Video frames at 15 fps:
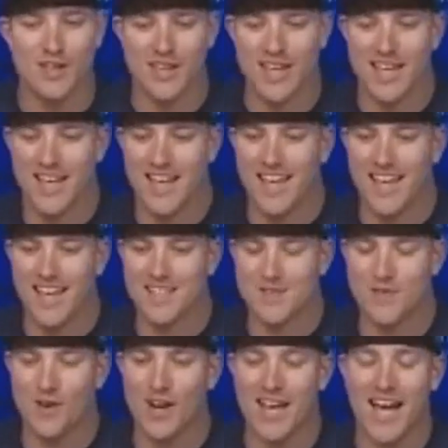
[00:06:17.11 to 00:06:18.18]
It's
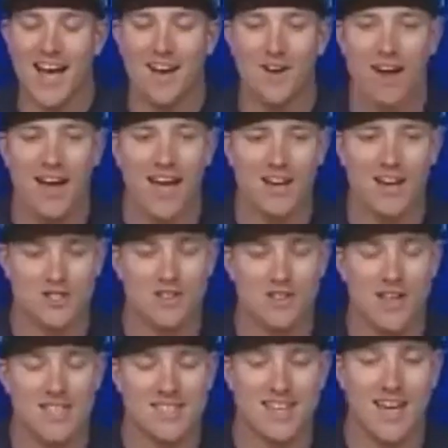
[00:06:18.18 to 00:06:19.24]
funny. I actually
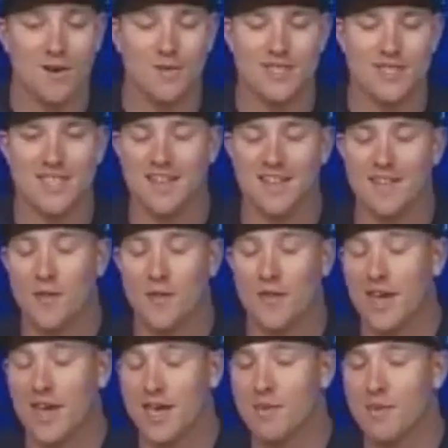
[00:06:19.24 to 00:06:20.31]
last night was sitting there
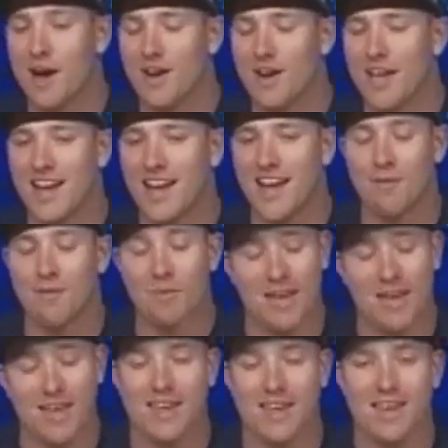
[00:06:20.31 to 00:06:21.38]
thinking about it, and I'm
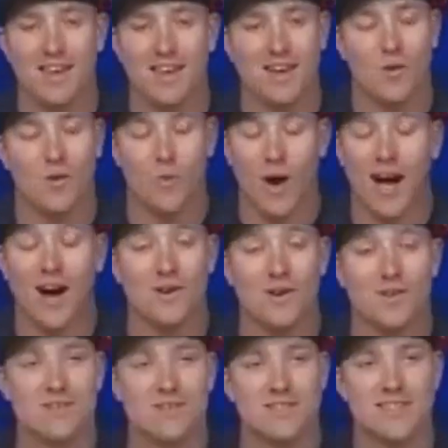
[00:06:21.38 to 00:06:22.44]
like,
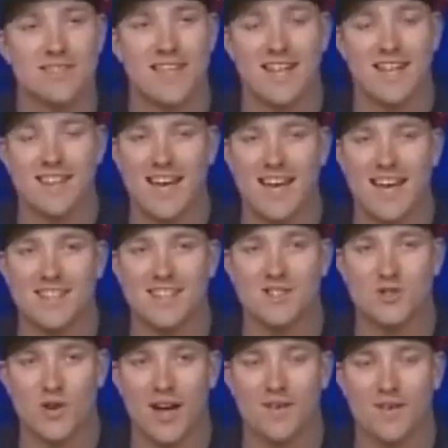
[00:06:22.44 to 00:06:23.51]
wow, that
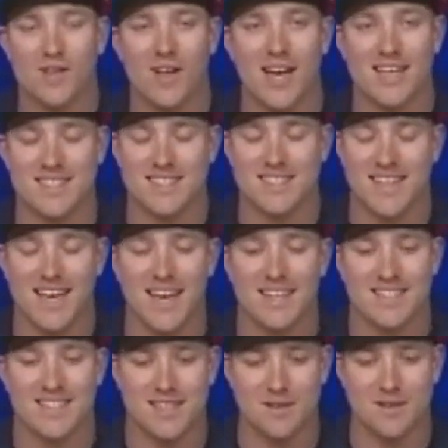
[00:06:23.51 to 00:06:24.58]
draft class has
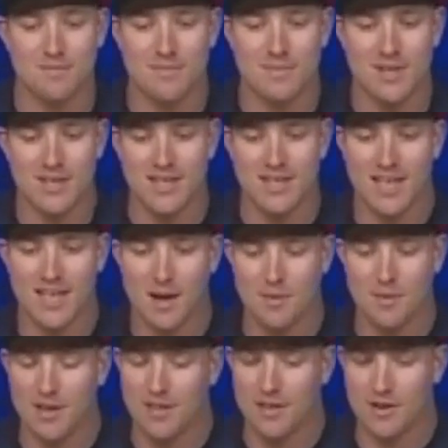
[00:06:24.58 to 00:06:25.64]
had some I
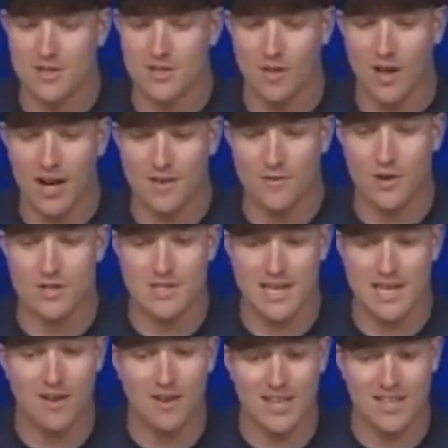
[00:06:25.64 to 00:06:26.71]
mean, there's a lot of good
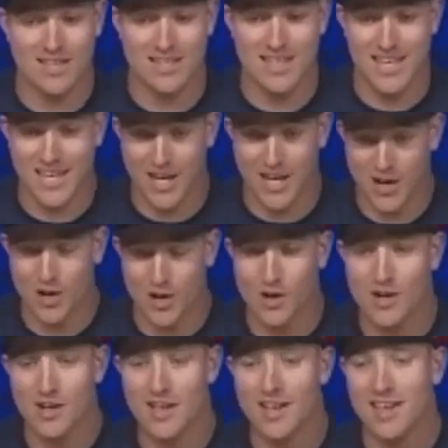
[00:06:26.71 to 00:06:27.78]
talent
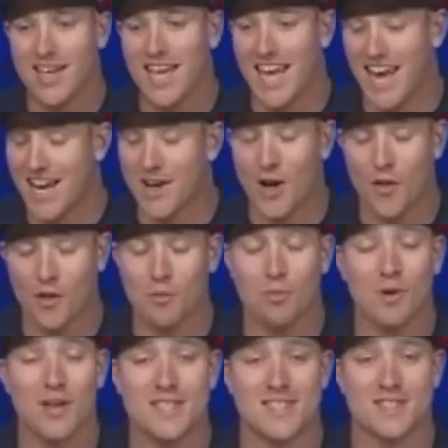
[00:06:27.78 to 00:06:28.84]
here and other
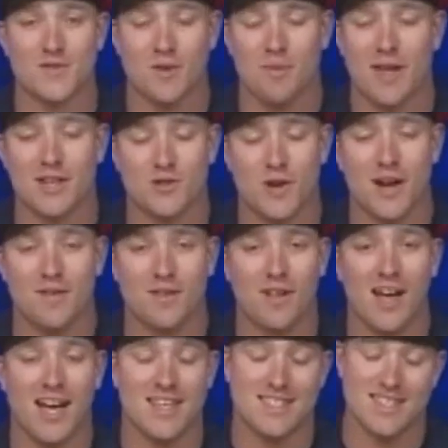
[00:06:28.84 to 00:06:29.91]
places from that draft
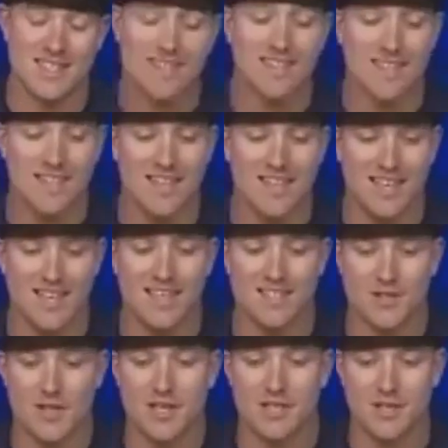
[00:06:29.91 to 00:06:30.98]
class, and
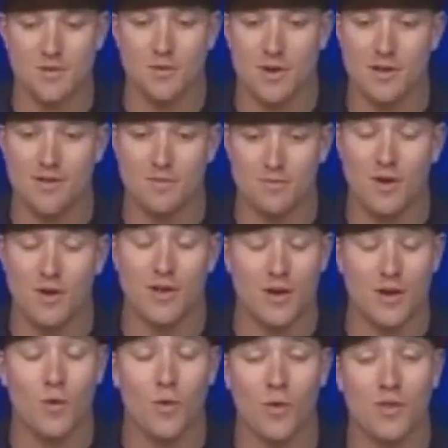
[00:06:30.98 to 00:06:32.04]
it's a really
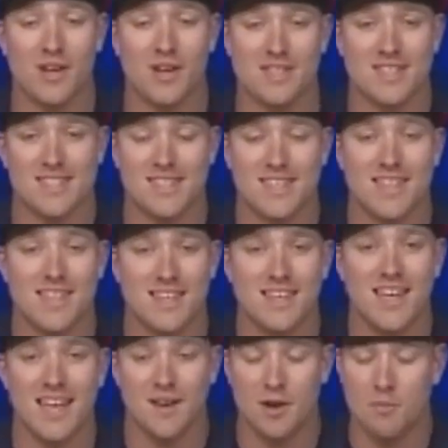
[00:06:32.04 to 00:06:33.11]
cool thing to see
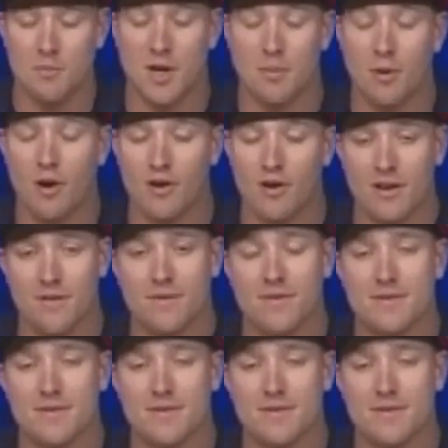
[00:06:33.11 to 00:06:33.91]
and to be a part of.